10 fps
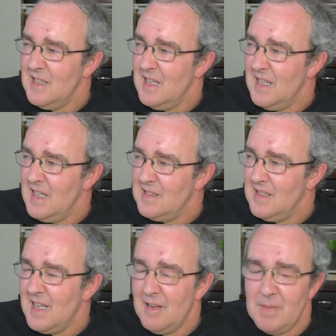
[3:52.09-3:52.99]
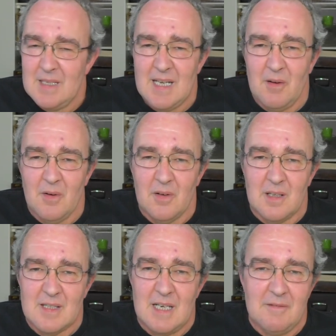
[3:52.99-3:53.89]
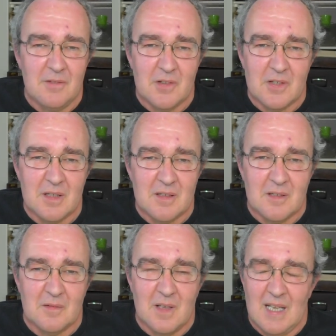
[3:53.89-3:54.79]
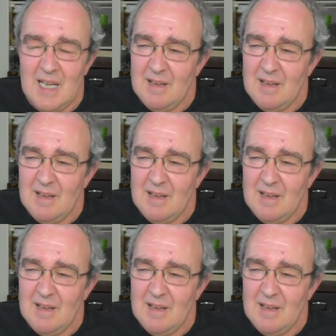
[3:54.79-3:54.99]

Uh, today I've been down on the seafront and stuff like that.